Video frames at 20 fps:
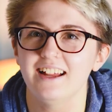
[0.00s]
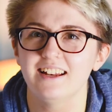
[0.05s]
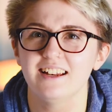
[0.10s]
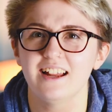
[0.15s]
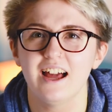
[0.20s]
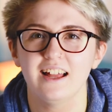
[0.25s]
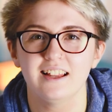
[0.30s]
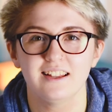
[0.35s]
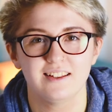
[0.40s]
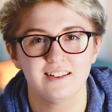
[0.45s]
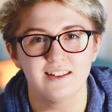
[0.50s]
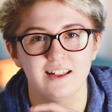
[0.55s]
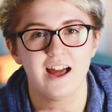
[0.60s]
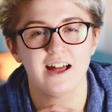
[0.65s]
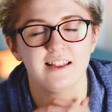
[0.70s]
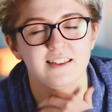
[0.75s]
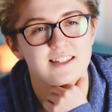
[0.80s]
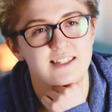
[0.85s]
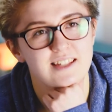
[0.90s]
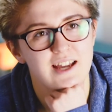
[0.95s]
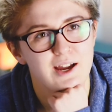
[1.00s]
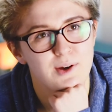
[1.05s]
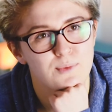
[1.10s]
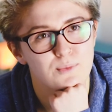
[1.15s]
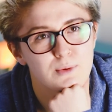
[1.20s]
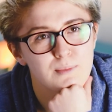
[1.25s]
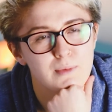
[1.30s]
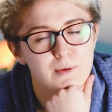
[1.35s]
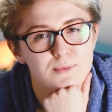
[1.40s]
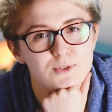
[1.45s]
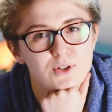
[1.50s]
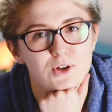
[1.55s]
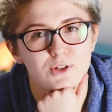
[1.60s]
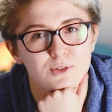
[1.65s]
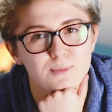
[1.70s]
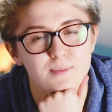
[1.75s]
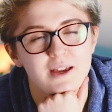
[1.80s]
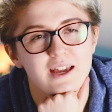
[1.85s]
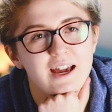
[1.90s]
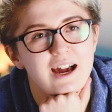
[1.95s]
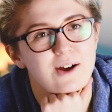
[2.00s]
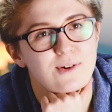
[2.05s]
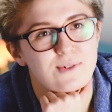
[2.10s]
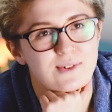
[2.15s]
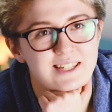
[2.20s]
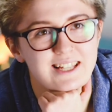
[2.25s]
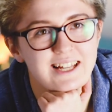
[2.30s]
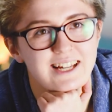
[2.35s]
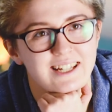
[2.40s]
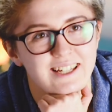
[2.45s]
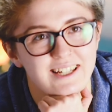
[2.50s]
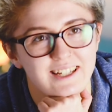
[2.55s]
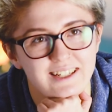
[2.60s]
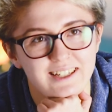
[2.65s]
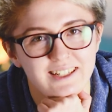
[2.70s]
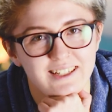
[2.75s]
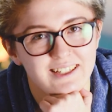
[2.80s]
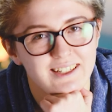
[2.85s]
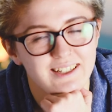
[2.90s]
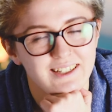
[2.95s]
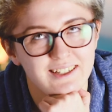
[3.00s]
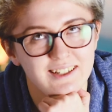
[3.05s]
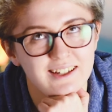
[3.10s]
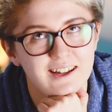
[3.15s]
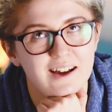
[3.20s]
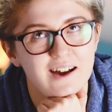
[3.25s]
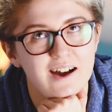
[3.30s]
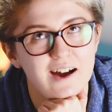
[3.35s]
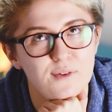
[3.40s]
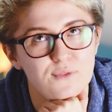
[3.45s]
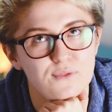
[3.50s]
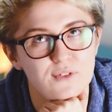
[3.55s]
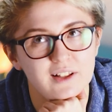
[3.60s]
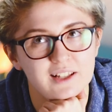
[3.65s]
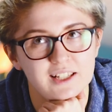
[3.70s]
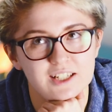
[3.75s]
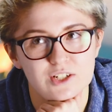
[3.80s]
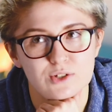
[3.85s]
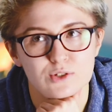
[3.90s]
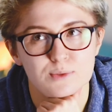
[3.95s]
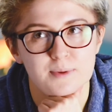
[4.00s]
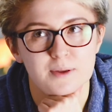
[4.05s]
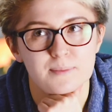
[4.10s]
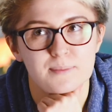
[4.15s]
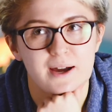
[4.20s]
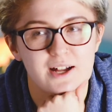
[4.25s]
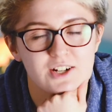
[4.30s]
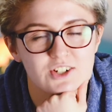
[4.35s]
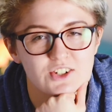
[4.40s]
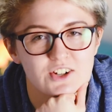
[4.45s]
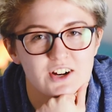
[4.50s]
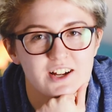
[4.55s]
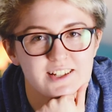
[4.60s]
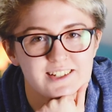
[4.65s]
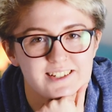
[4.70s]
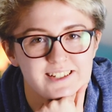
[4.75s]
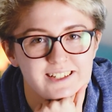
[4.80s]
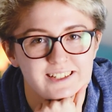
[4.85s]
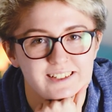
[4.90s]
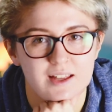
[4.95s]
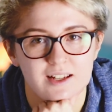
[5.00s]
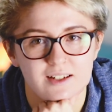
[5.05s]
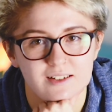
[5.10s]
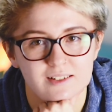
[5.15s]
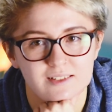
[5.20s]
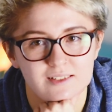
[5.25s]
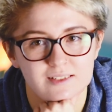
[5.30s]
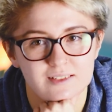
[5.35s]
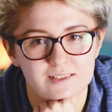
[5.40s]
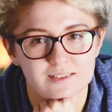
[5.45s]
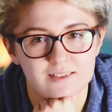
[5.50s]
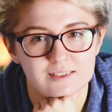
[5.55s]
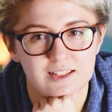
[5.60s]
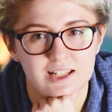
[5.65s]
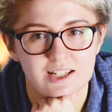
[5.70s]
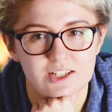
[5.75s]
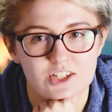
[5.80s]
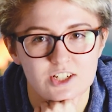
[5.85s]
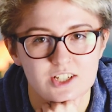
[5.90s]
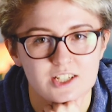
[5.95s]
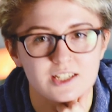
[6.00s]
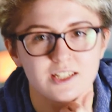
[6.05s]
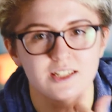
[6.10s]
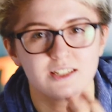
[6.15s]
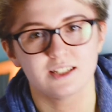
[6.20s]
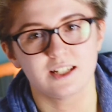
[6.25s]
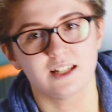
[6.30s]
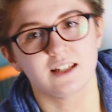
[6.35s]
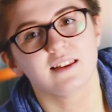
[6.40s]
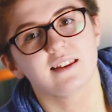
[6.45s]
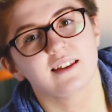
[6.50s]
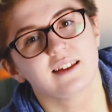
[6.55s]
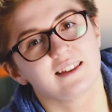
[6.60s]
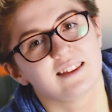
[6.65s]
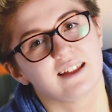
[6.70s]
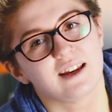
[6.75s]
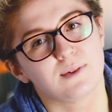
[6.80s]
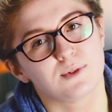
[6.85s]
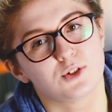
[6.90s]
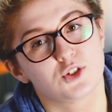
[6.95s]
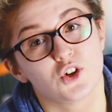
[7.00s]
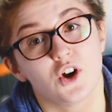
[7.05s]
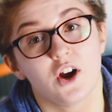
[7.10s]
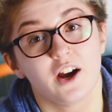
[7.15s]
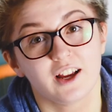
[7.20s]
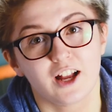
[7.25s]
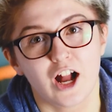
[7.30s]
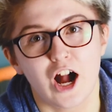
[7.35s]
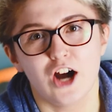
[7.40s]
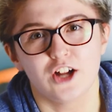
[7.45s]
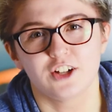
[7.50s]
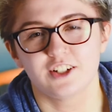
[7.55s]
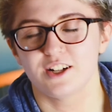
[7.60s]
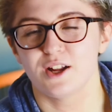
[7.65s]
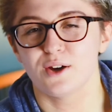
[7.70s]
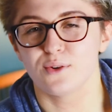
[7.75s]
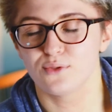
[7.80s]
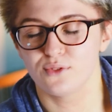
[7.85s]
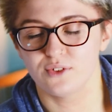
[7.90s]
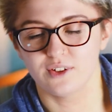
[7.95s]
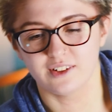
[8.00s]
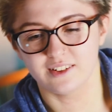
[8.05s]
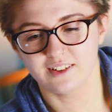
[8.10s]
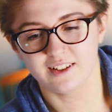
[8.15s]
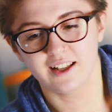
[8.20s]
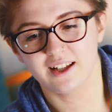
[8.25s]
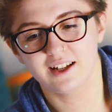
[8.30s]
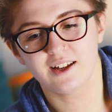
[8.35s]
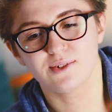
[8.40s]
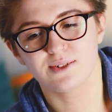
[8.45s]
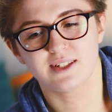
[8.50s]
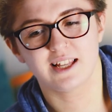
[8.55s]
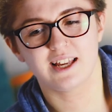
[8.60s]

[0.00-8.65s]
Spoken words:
And at the time when Mum told me, I was like, I felt like she was being patronising and that she didn't think that I was trying hard enough, and that it was